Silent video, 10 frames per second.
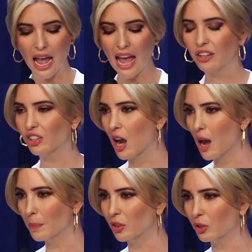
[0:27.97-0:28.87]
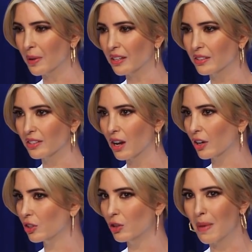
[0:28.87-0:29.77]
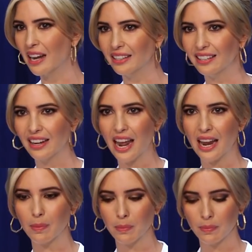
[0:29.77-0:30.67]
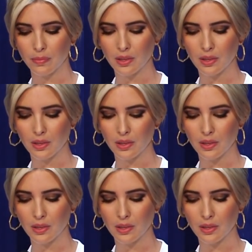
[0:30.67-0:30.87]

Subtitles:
and his accomplishments are too many to name.